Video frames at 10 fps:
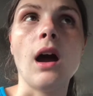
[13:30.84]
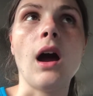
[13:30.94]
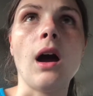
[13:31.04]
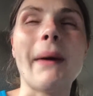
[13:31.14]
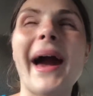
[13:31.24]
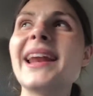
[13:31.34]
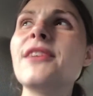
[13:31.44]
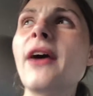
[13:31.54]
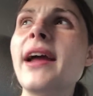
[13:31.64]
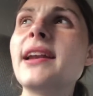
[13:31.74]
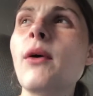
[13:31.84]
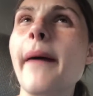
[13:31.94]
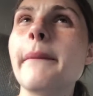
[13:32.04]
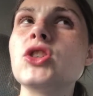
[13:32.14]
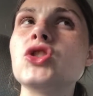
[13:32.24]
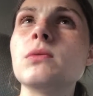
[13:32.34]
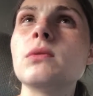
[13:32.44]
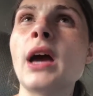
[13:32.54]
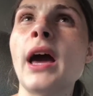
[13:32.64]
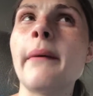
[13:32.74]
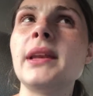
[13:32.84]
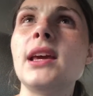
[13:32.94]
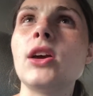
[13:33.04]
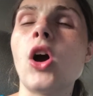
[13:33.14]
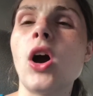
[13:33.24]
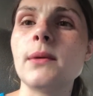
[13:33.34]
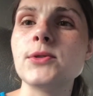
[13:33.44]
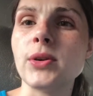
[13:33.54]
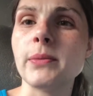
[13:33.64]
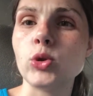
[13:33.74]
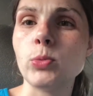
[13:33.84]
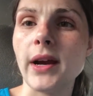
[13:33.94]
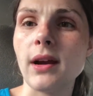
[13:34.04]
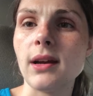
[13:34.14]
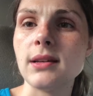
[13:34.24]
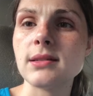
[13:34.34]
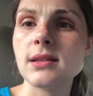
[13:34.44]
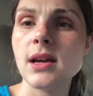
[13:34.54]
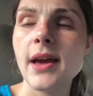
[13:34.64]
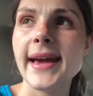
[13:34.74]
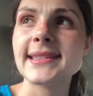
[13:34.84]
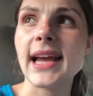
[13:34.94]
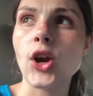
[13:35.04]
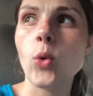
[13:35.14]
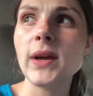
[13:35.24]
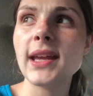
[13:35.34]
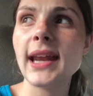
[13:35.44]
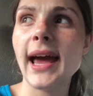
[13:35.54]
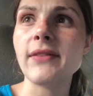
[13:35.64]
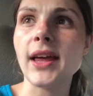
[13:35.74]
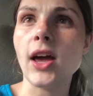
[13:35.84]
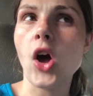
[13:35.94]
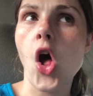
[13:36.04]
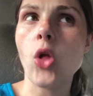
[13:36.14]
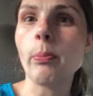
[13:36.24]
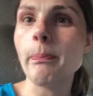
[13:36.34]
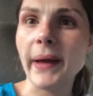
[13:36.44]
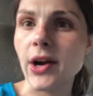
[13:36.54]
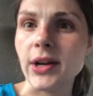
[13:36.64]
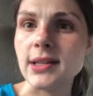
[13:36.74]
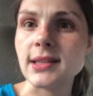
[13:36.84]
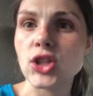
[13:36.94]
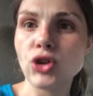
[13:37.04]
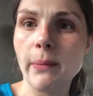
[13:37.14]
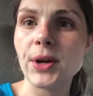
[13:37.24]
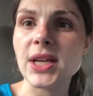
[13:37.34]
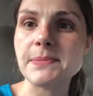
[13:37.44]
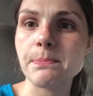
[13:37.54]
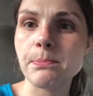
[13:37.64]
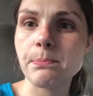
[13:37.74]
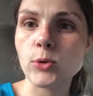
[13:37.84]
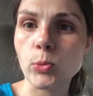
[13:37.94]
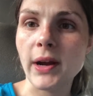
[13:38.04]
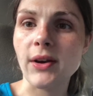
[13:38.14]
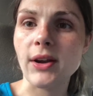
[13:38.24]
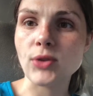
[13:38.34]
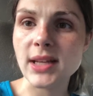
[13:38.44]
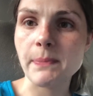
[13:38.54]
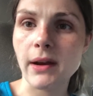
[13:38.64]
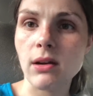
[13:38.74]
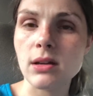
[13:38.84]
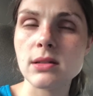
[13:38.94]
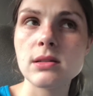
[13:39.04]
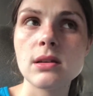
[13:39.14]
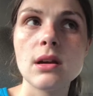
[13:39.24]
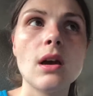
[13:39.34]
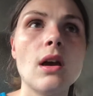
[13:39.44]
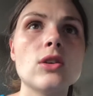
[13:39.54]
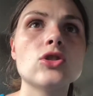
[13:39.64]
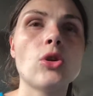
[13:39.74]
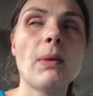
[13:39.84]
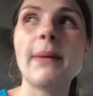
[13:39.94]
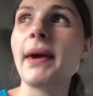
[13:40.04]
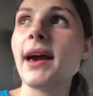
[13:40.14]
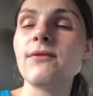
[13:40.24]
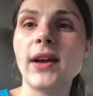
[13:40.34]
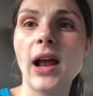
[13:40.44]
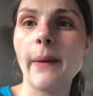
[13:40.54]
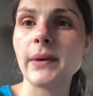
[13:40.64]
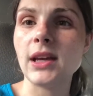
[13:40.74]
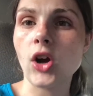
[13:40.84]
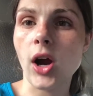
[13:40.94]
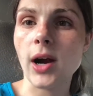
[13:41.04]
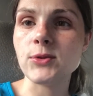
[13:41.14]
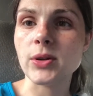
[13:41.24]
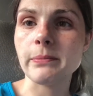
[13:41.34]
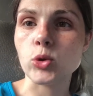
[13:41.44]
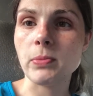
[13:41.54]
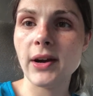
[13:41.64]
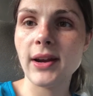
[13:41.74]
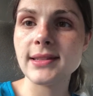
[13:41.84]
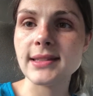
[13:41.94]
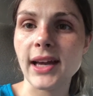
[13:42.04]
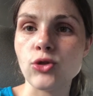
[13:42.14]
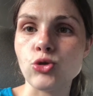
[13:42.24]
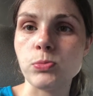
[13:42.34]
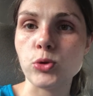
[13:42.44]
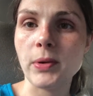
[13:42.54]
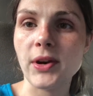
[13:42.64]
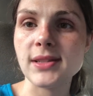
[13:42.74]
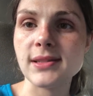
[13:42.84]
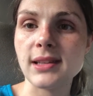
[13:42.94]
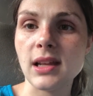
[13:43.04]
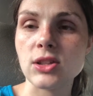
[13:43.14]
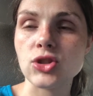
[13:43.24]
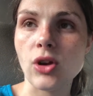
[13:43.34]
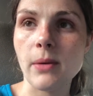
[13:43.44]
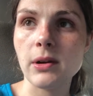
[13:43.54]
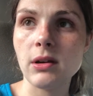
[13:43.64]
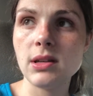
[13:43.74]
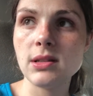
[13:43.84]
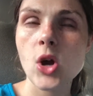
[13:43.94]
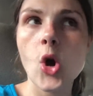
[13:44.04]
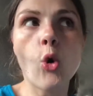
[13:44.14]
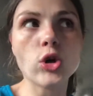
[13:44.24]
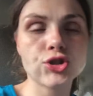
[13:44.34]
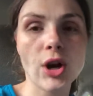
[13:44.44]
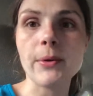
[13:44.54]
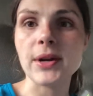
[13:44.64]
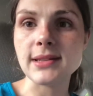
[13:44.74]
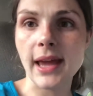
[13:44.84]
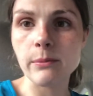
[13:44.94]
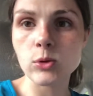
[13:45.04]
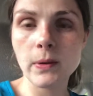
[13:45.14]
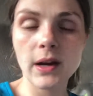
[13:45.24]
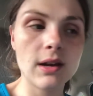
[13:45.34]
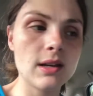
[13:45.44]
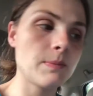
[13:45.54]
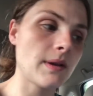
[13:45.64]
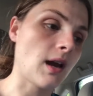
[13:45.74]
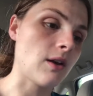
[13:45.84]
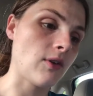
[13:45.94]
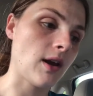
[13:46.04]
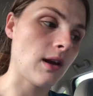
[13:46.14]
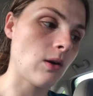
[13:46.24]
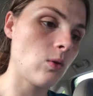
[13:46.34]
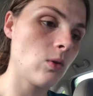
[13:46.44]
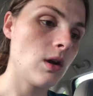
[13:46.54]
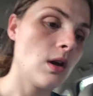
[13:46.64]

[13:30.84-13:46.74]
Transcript: I got to find out how many carbs are in blueberries. Because I know we can have, like, all berries, like strawberries, blueberries, raspberries. So maybe I can find out how many carbs are in blueberries and I can do blueberries instead of the strawberries or strawberries and blueberries, but I gotta find out.